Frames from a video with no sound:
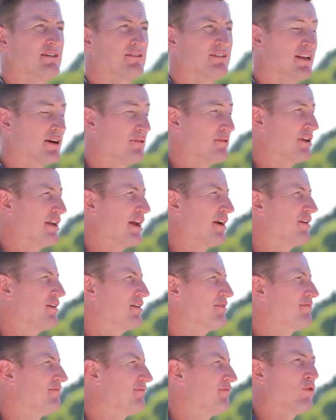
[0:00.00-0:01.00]
You know, we
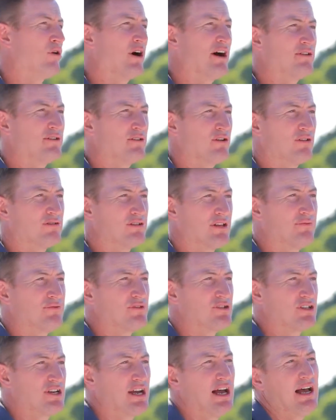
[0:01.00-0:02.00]
carry 400 odd
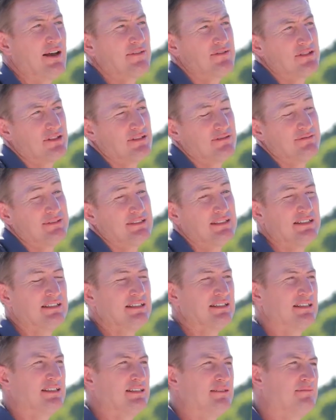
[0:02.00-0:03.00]
different shafts and
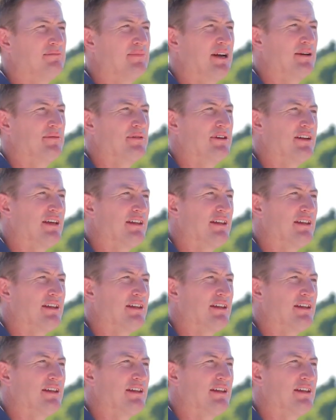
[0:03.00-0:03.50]
maybe